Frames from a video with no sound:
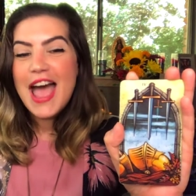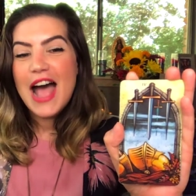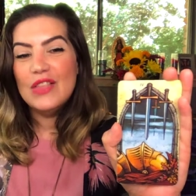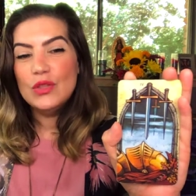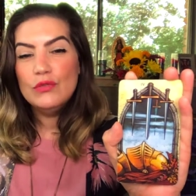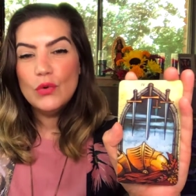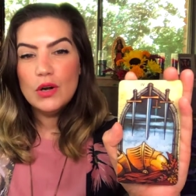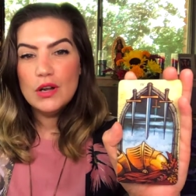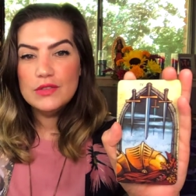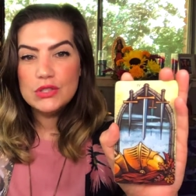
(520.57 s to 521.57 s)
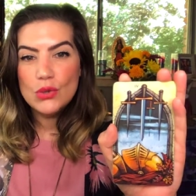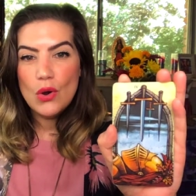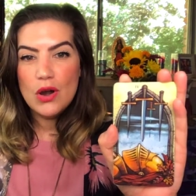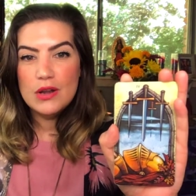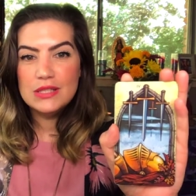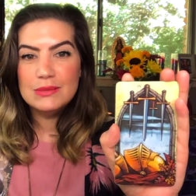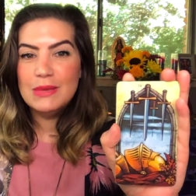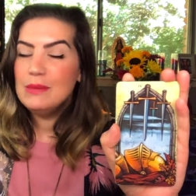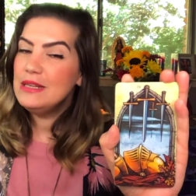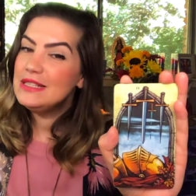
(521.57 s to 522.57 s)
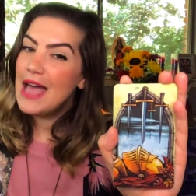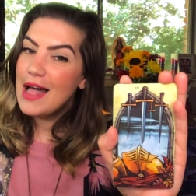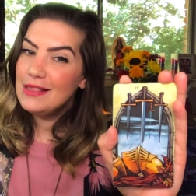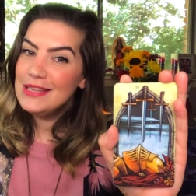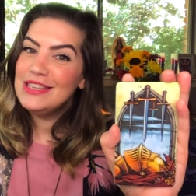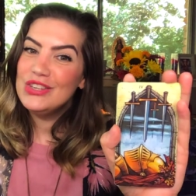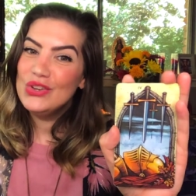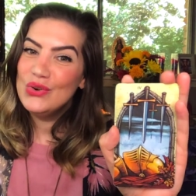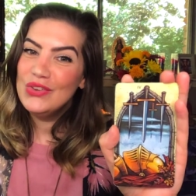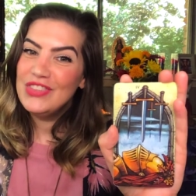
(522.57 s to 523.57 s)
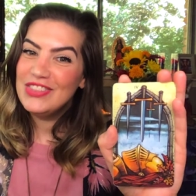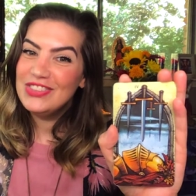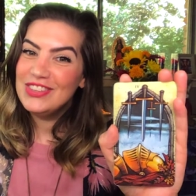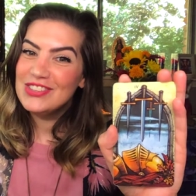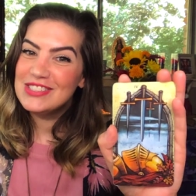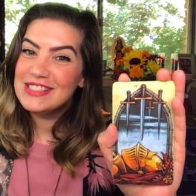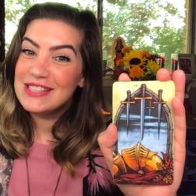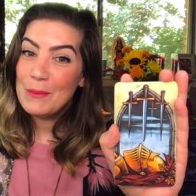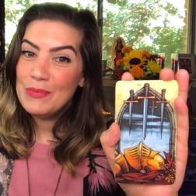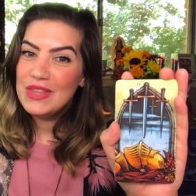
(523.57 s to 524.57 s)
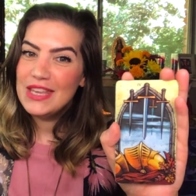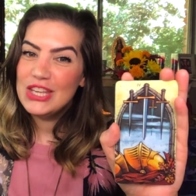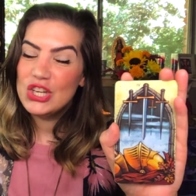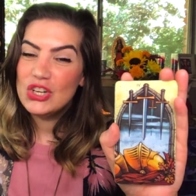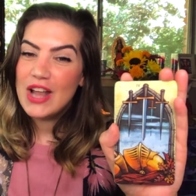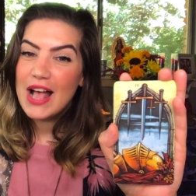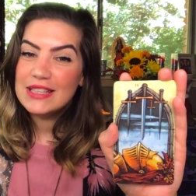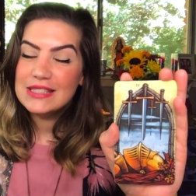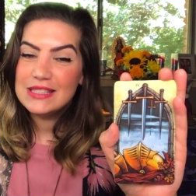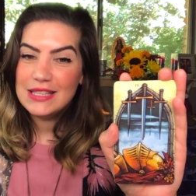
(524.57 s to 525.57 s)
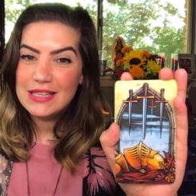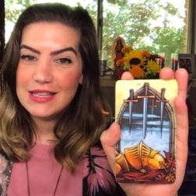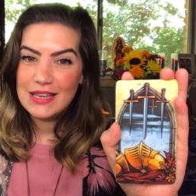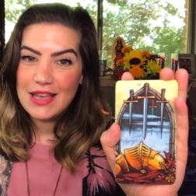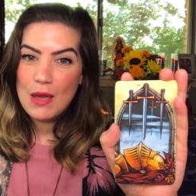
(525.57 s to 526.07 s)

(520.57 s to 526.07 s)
And the Four of Swords may be telling you that there's something you're not seeing